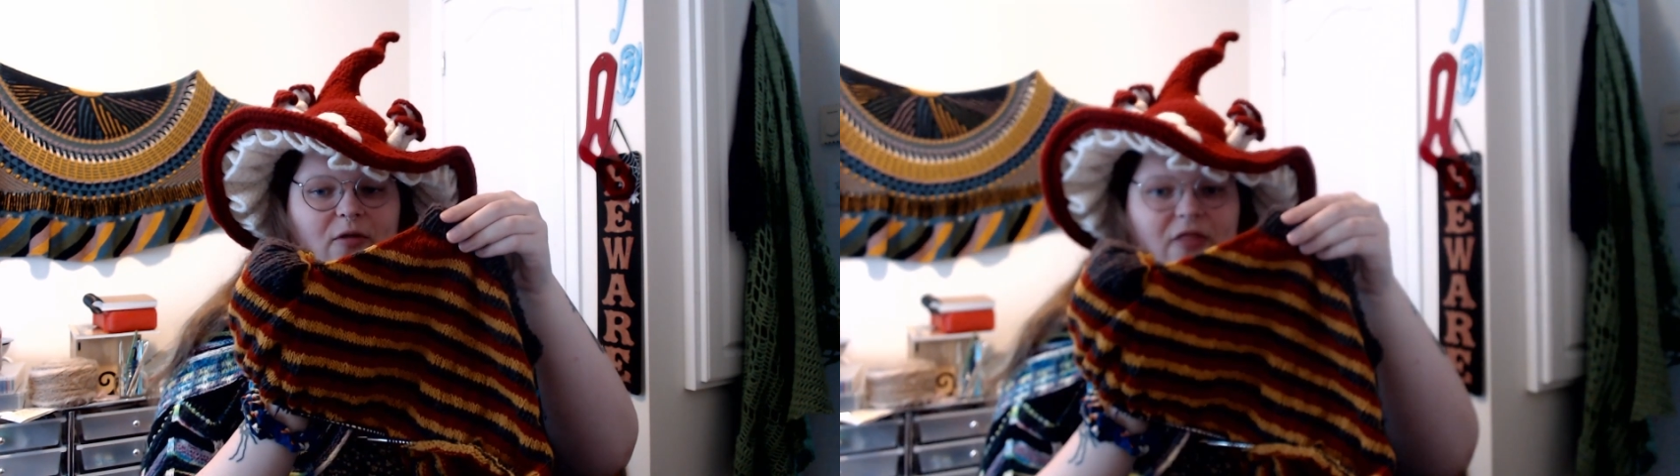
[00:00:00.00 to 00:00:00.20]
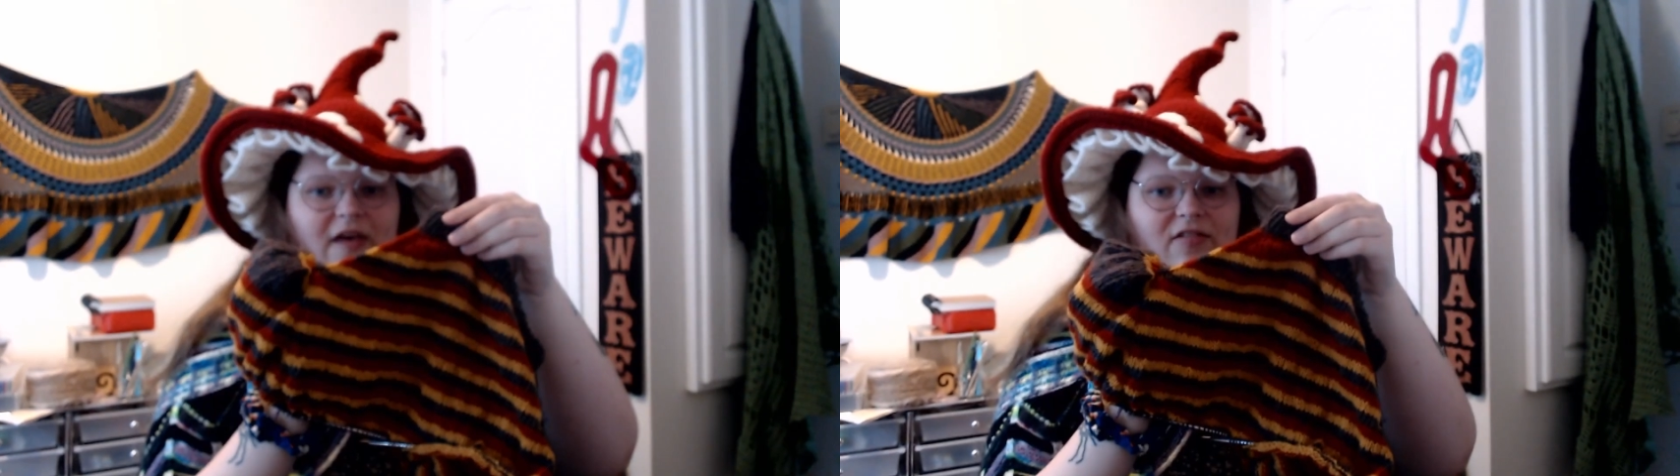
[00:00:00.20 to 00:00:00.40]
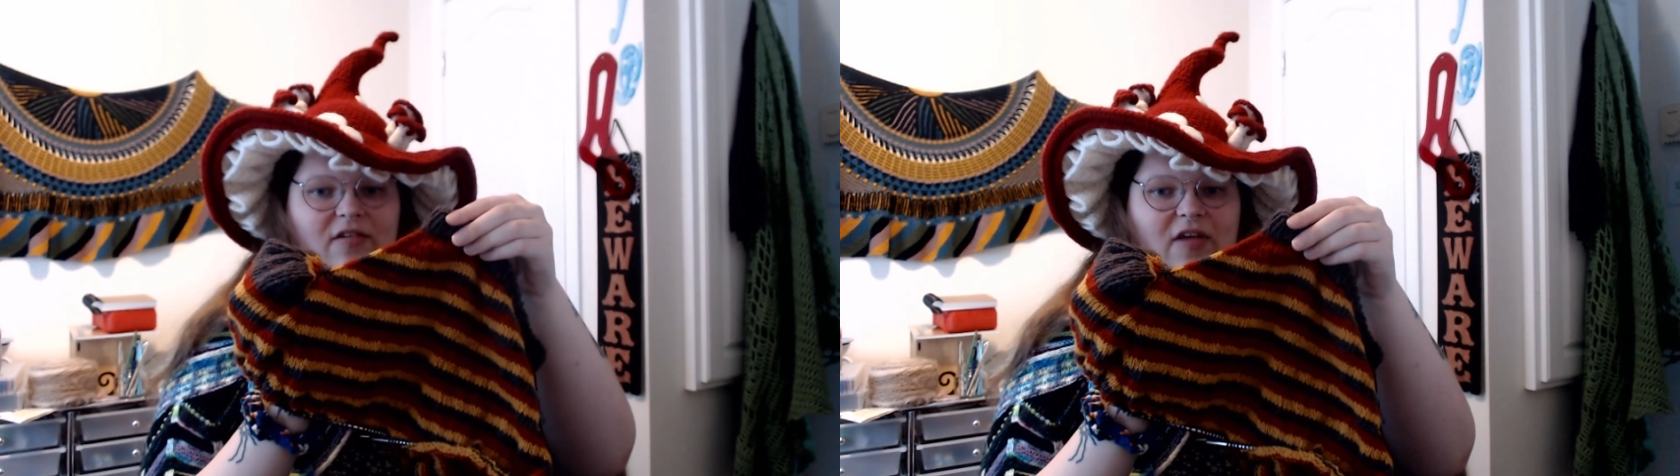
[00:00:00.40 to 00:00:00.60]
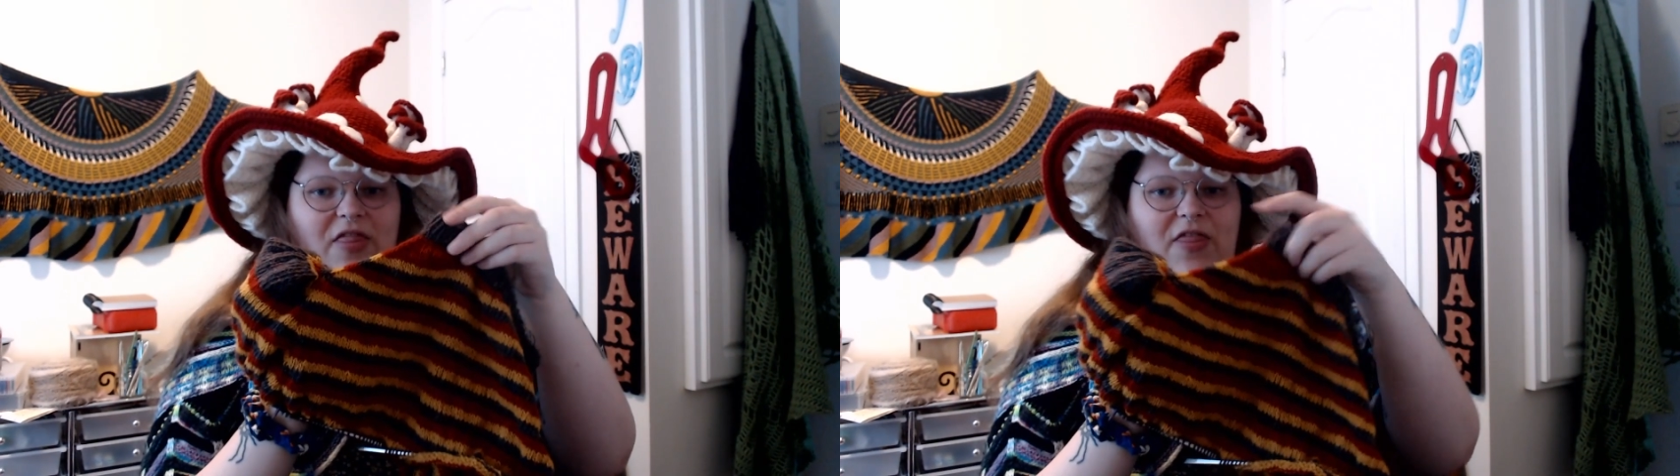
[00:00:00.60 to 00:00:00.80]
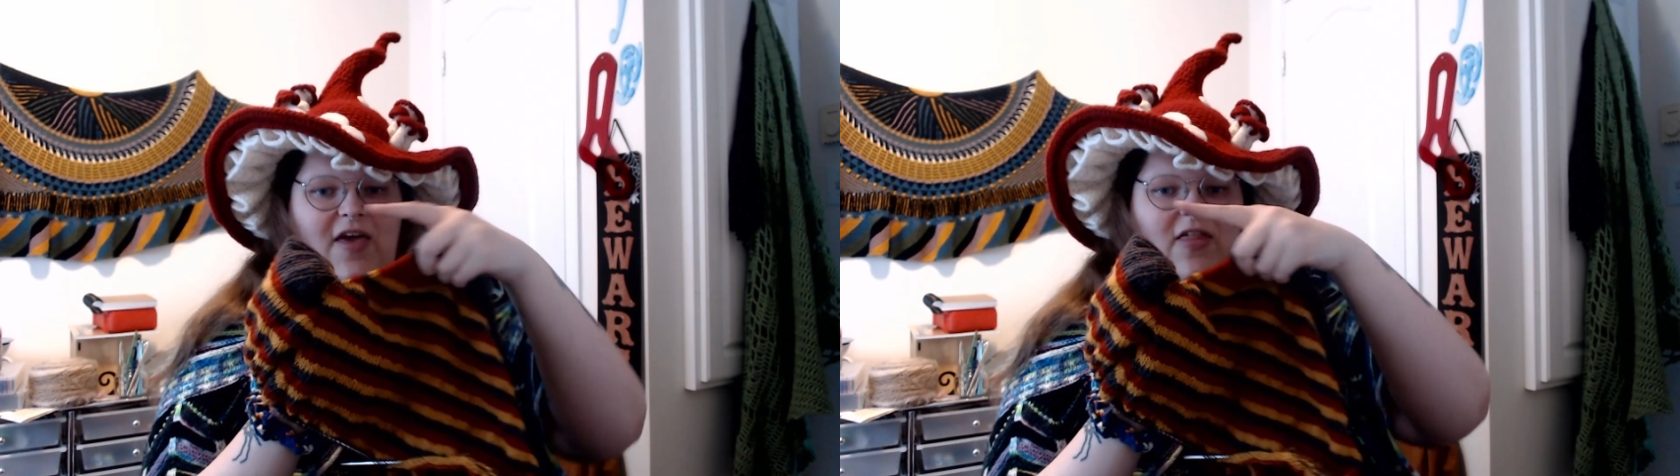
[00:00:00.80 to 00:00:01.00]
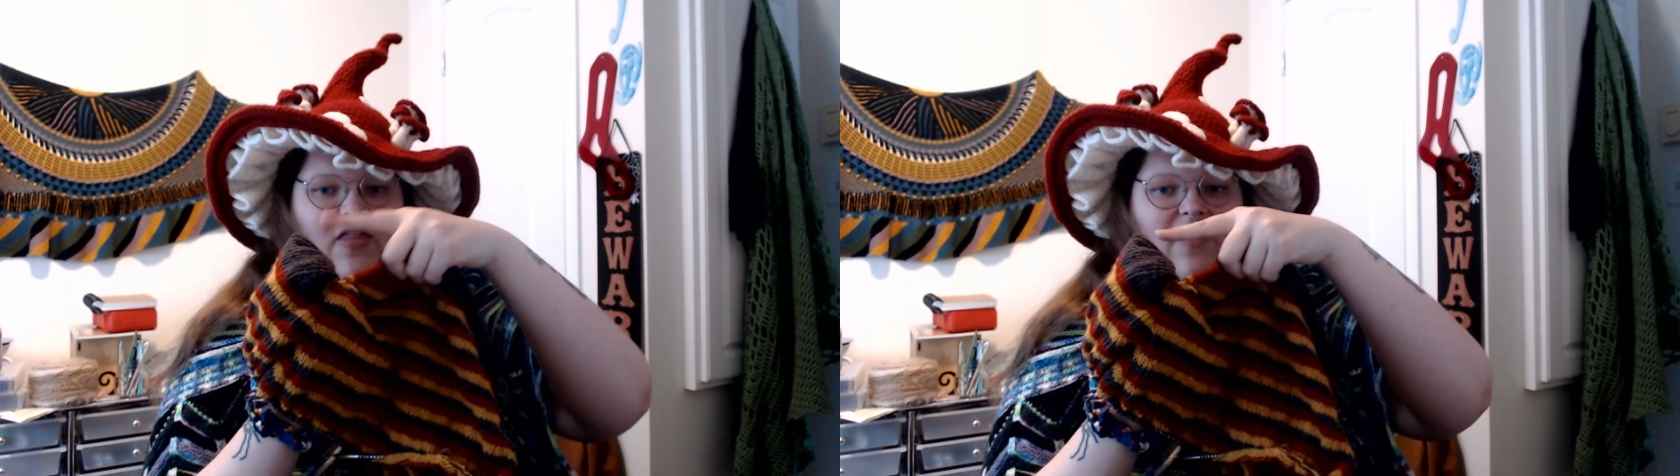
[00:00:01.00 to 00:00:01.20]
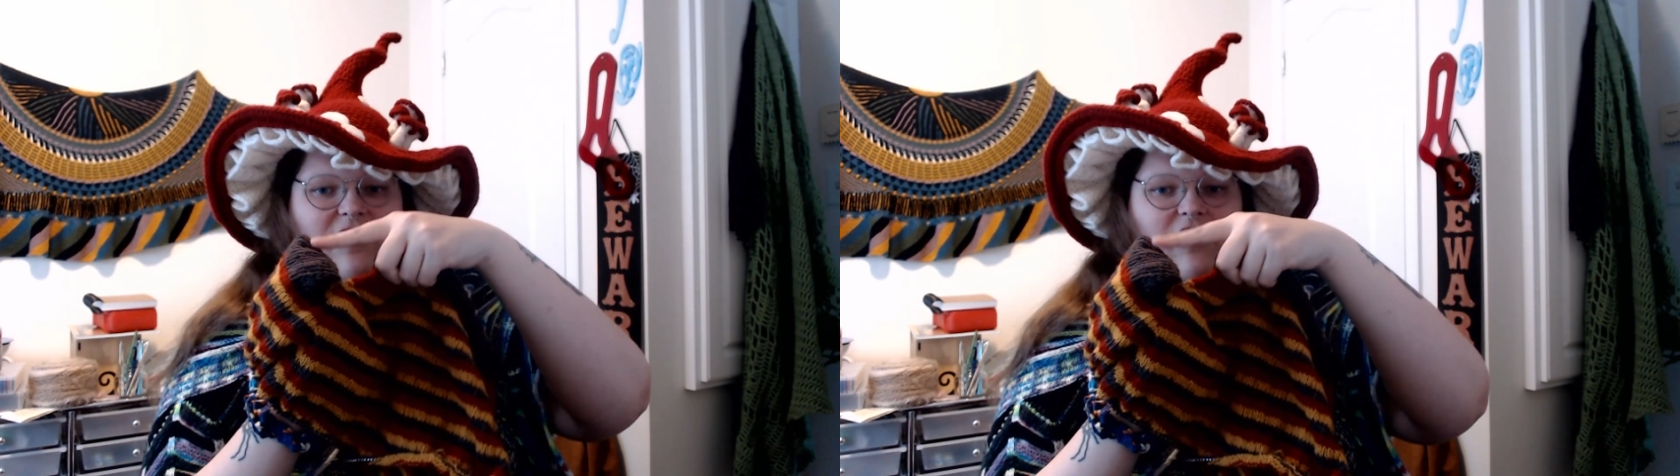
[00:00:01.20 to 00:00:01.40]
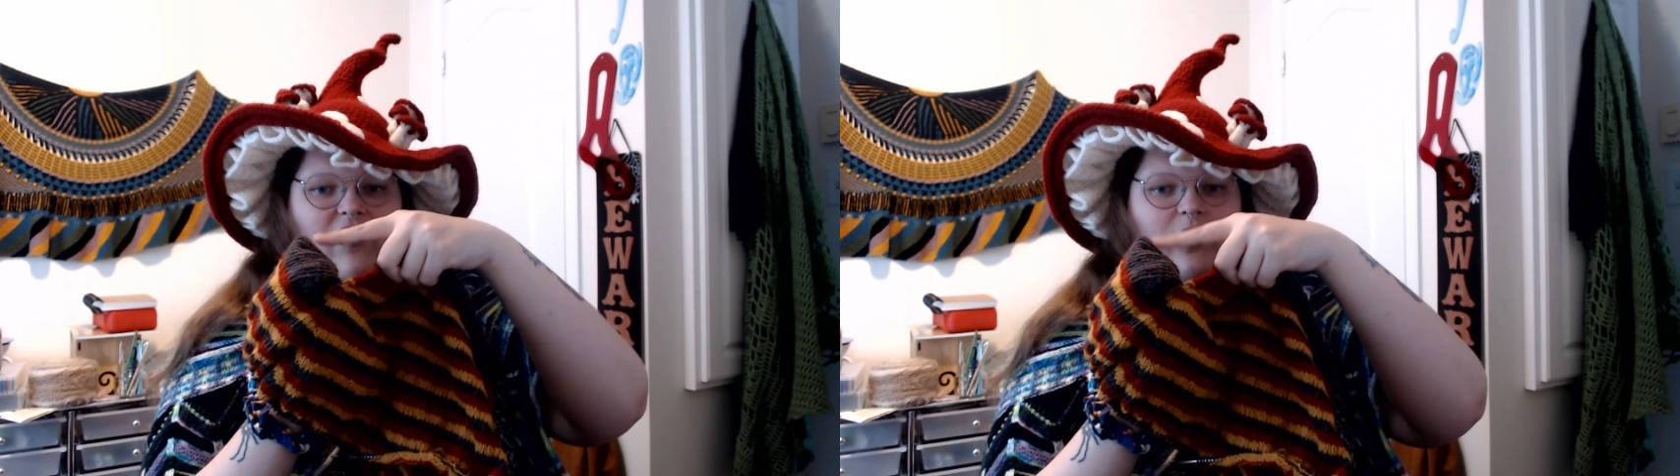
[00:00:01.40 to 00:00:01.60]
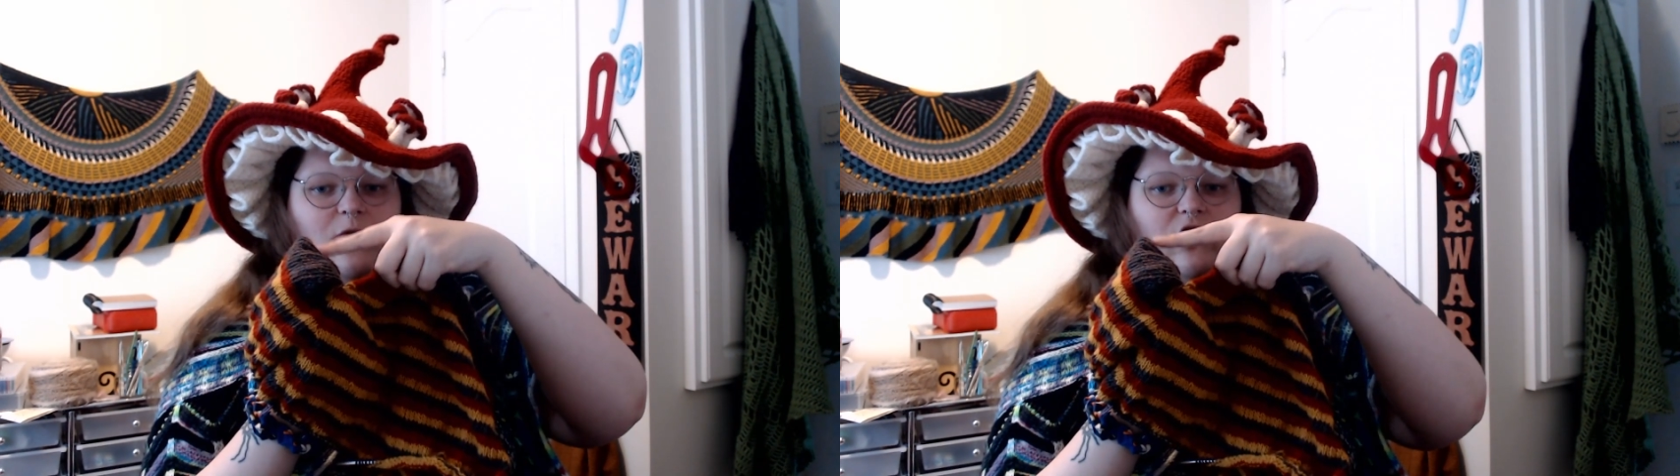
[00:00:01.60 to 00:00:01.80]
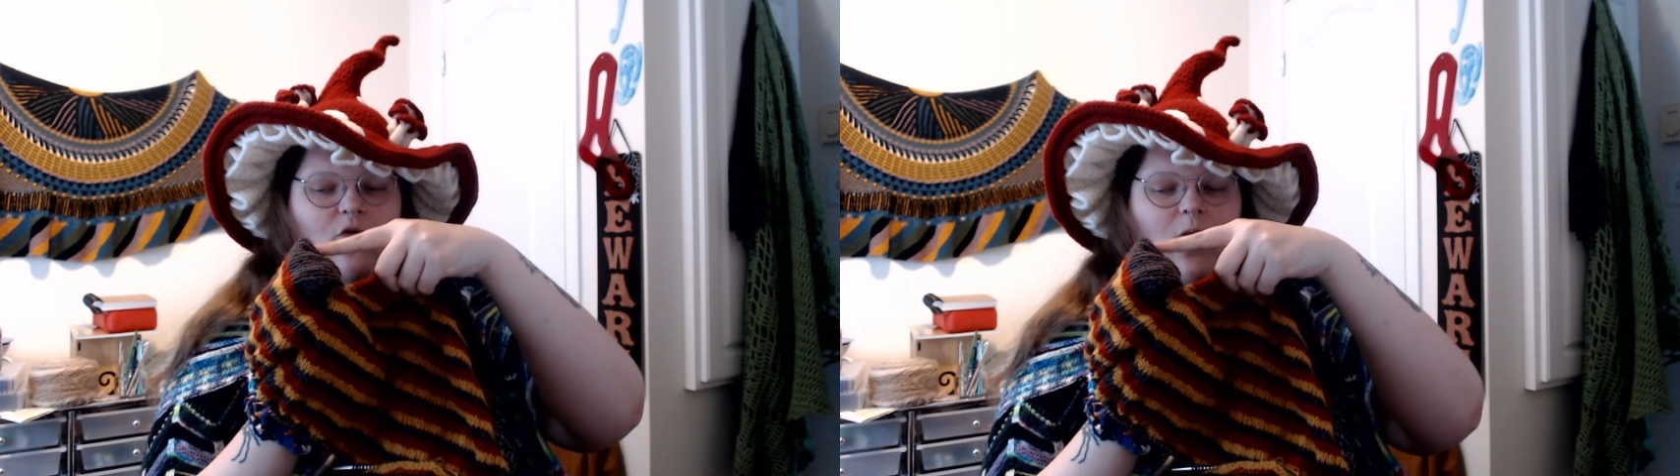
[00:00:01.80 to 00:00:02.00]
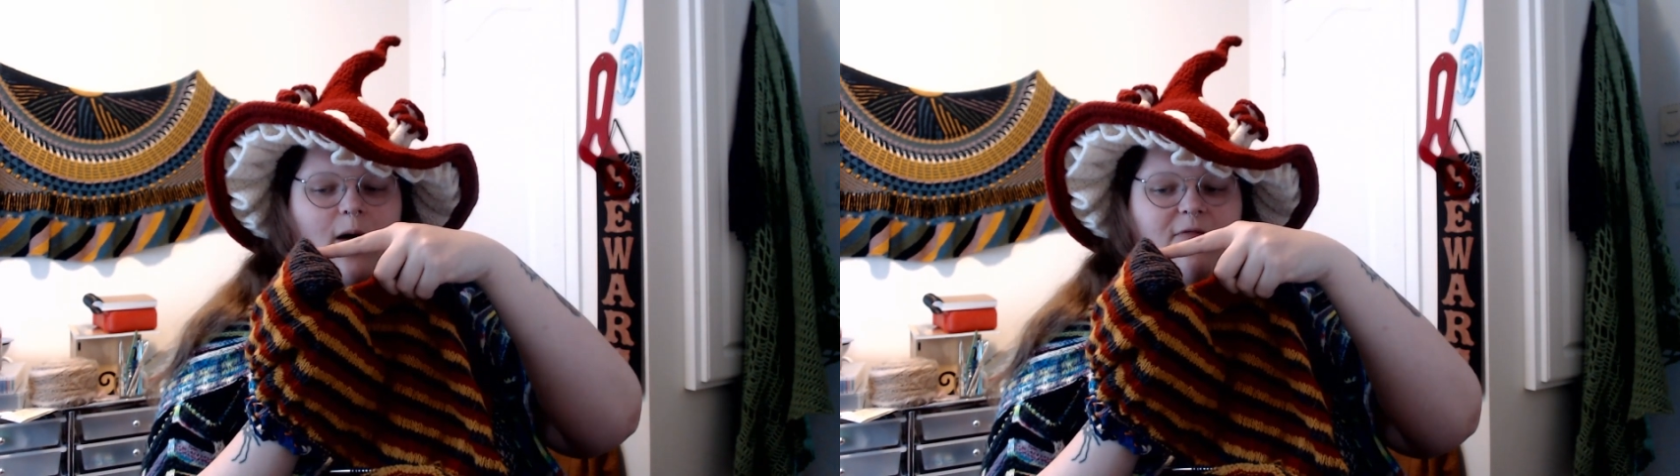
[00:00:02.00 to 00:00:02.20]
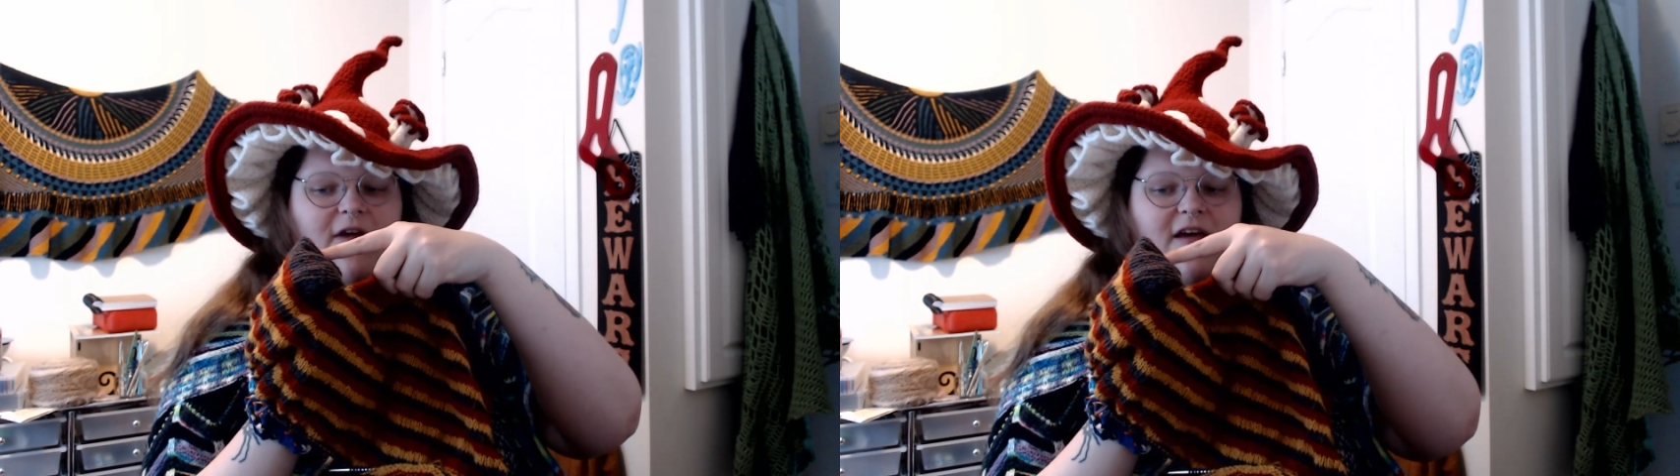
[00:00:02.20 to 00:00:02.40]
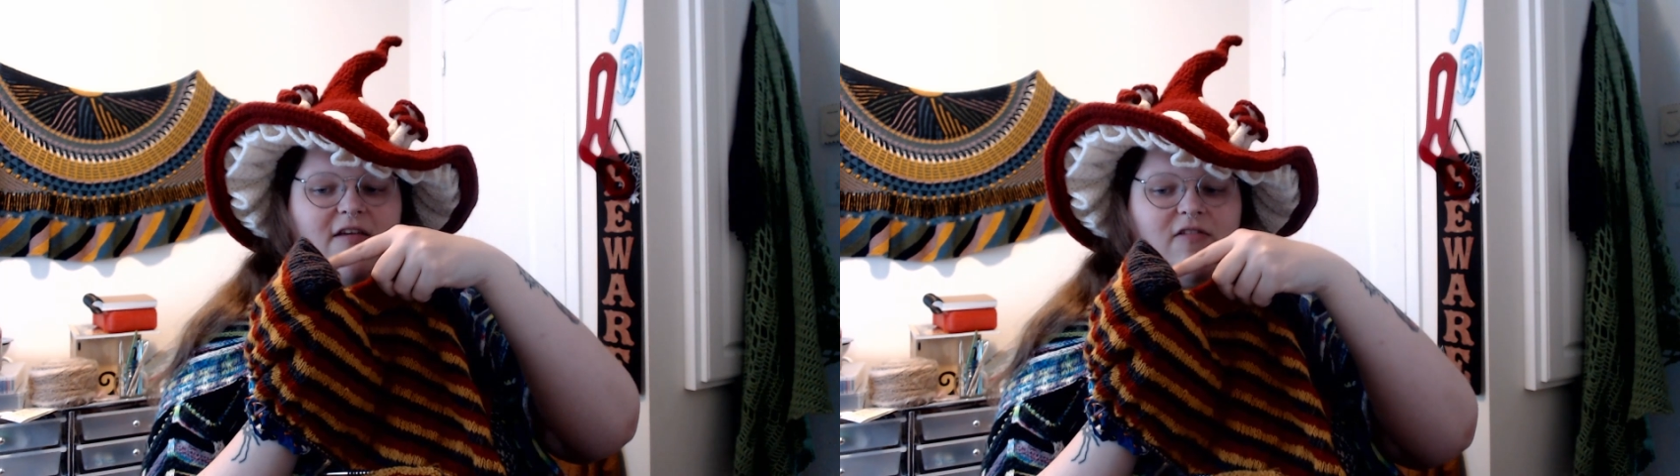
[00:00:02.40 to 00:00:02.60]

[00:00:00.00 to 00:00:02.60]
because I think that this is a little too obvious